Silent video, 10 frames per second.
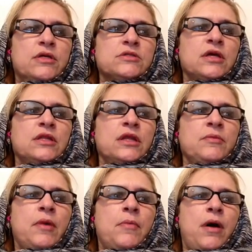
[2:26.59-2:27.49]
Suddenly
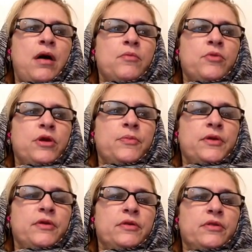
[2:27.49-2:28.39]
my mom
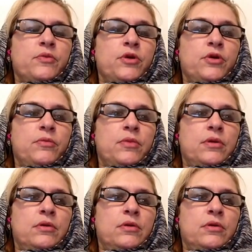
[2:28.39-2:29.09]
reappeared in the room.